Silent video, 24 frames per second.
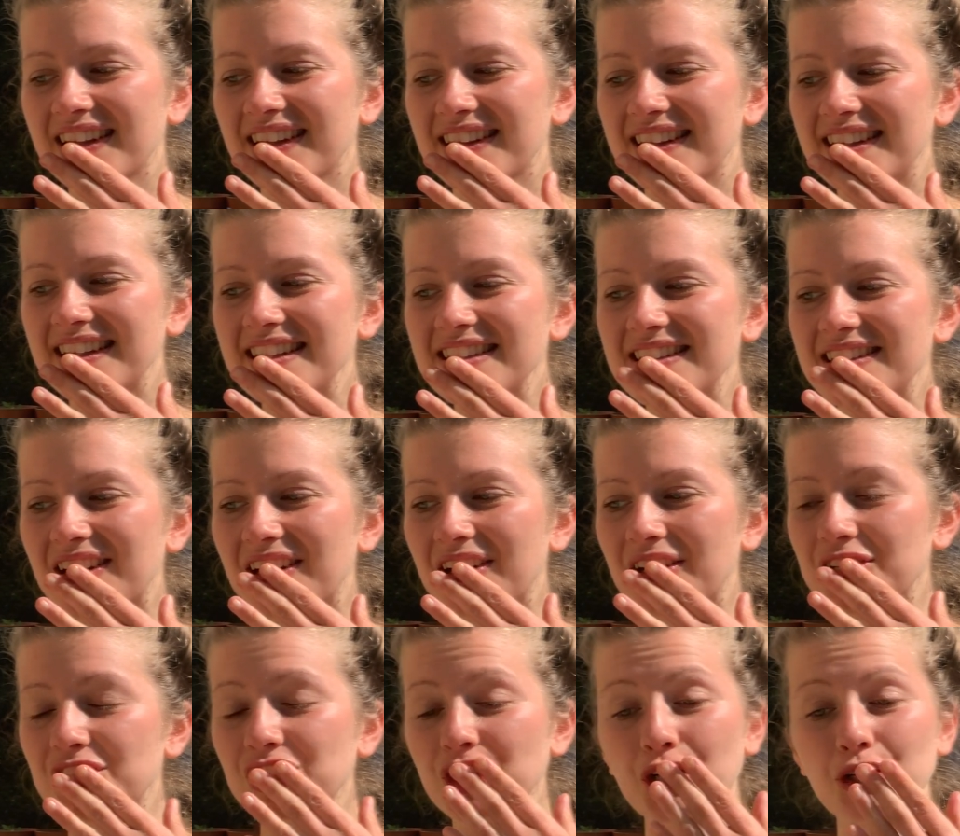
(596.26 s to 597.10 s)
These
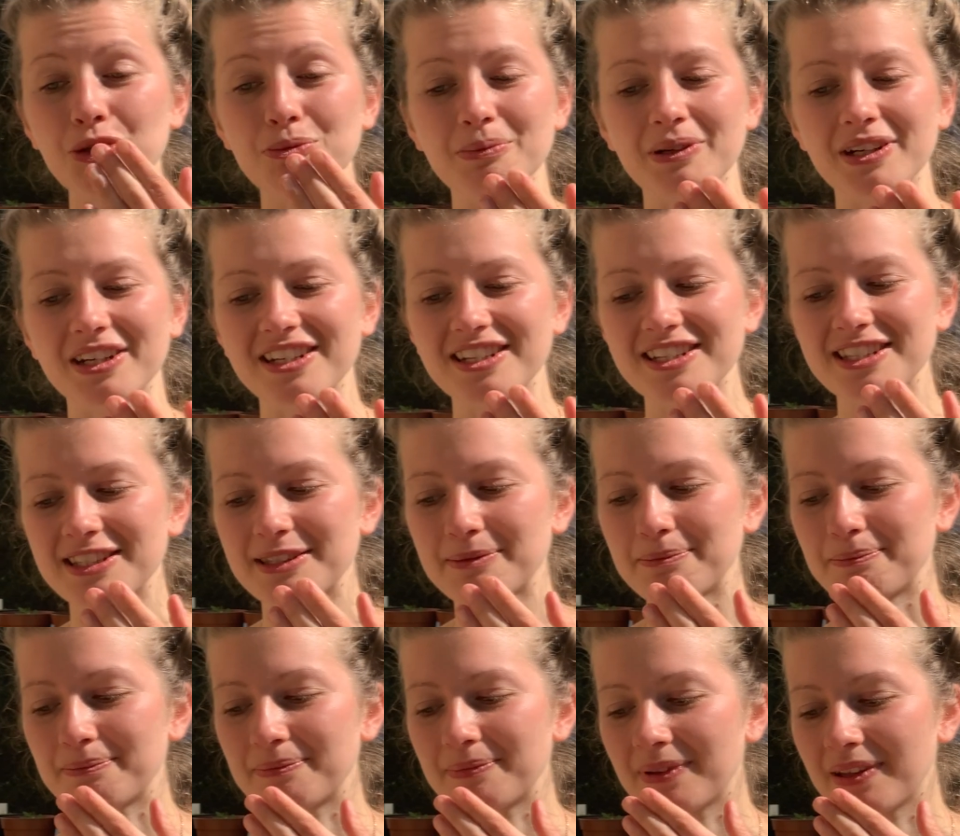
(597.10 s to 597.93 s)
are judgments,
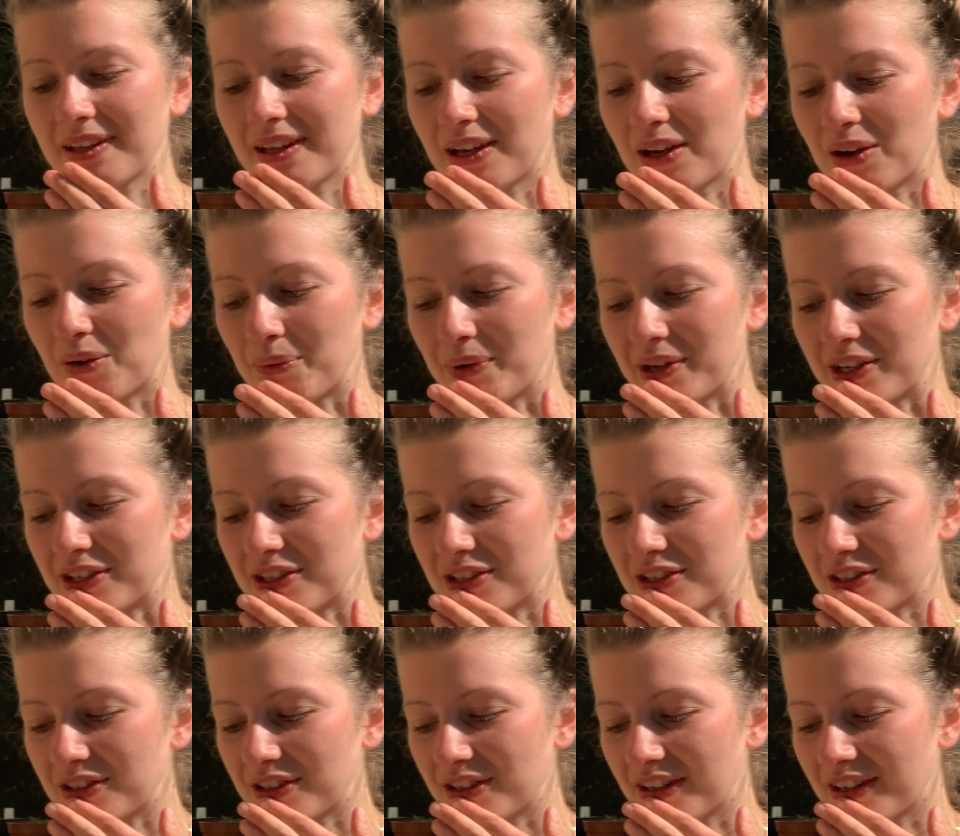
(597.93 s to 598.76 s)

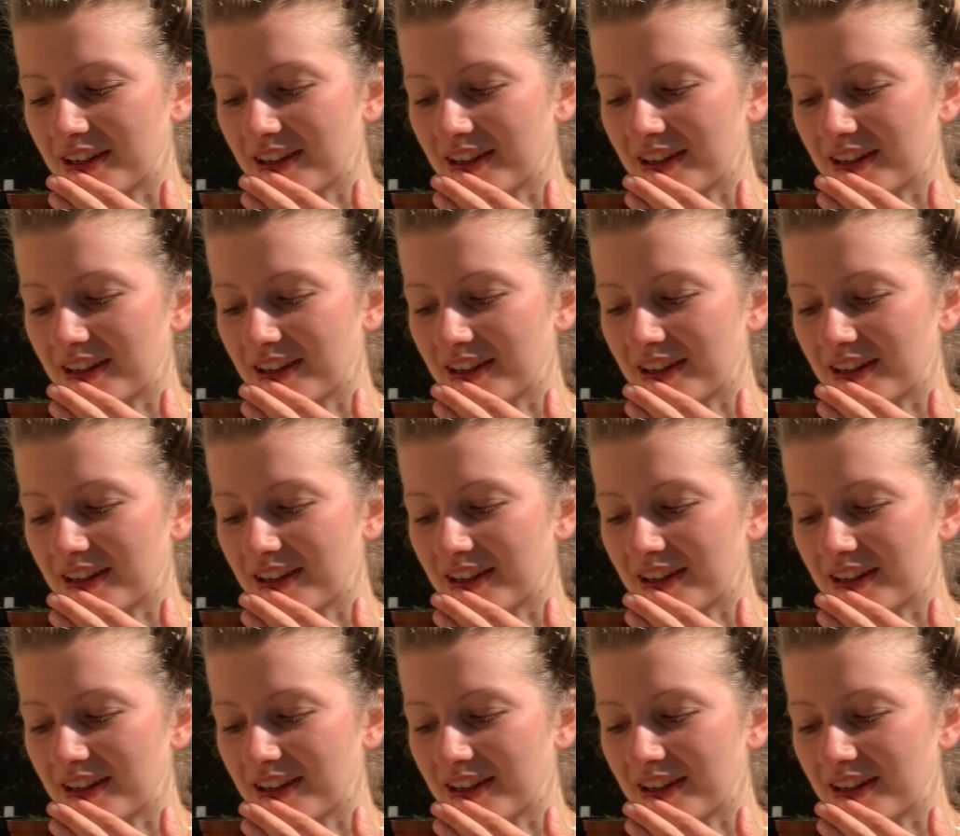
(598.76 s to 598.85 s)
which